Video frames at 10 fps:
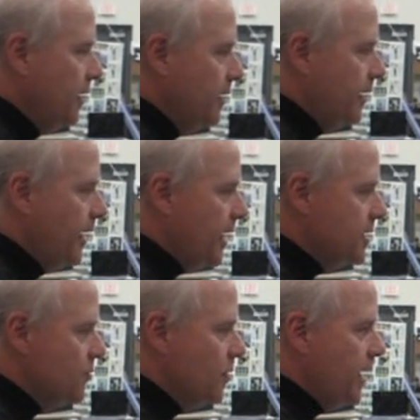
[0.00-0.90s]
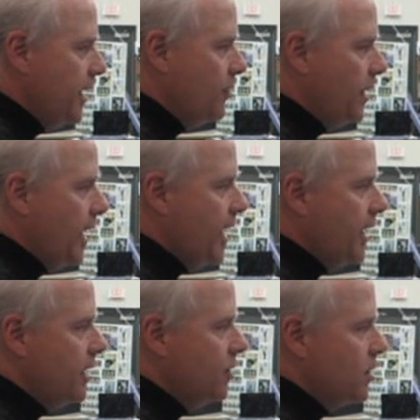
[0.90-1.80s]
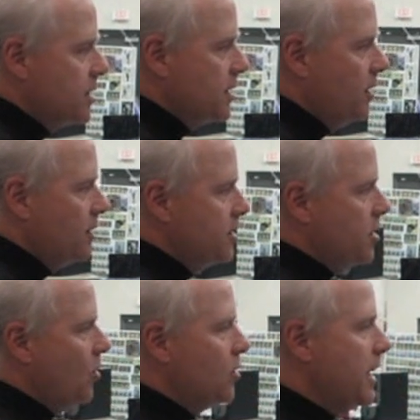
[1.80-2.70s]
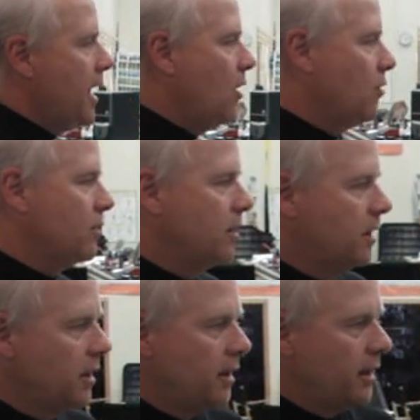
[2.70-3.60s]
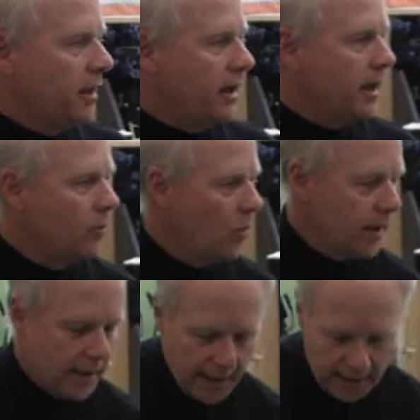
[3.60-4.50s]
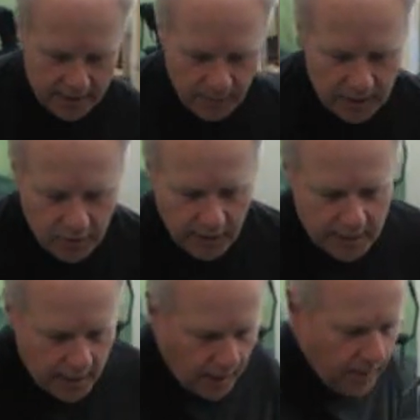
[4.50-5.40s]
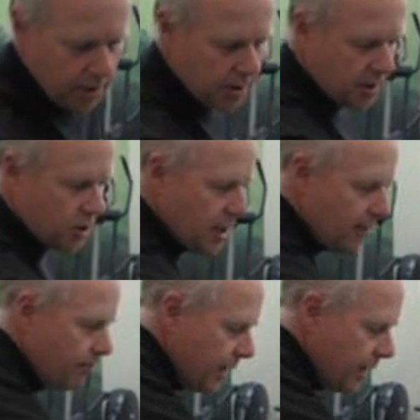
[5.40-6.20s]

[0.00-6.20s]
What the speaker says: The next reading we had here was called toe down, and what that is measuring is how much is the shaft